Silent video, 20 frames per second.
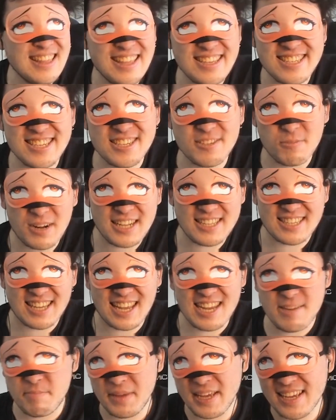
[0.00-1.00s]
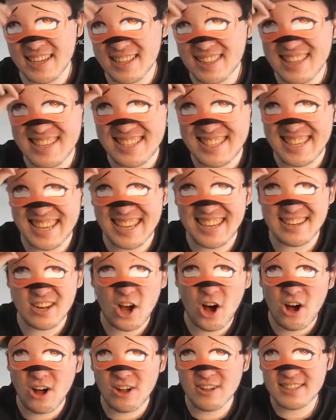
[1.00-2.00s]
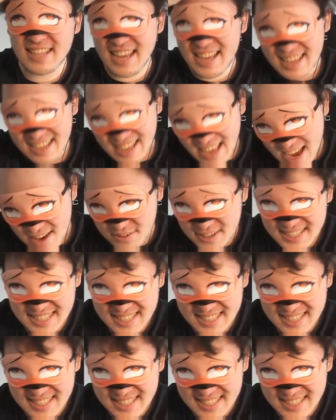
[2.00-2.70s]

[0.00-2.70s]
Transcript: this is what it's like being lee sin all day every